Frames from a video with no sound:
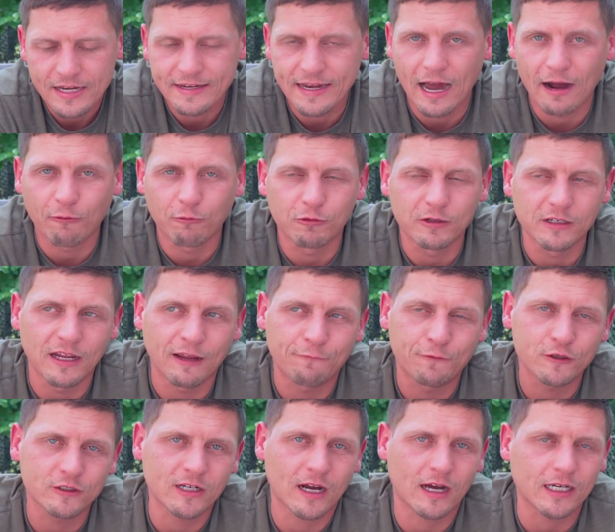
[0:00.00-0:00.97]
Now,
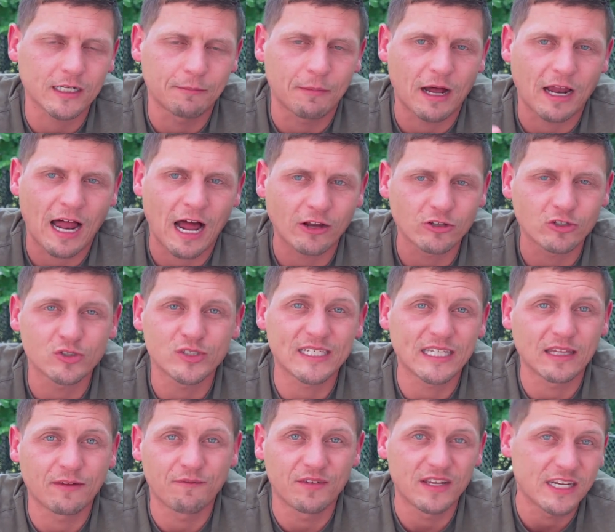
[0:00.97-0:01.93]
if you're talking about how you've
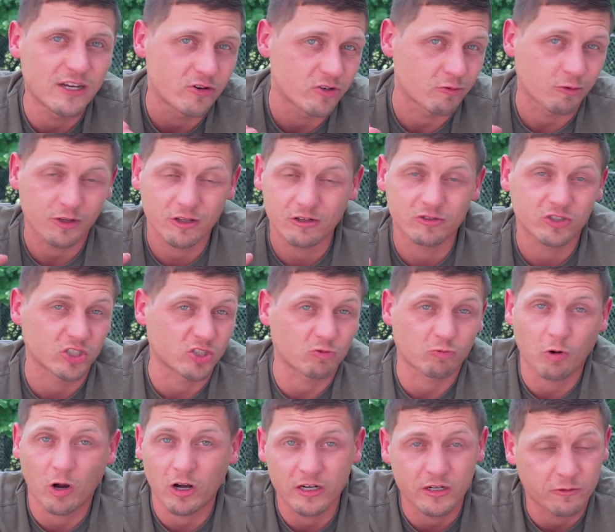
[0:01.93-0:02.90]
seen the videos where they're just
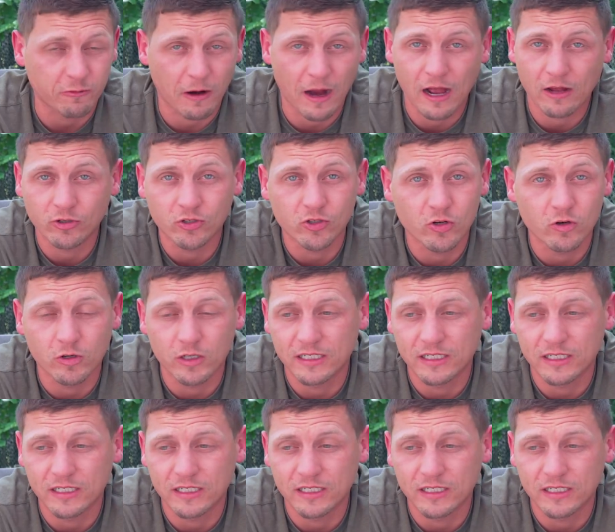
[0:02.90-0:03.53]
running around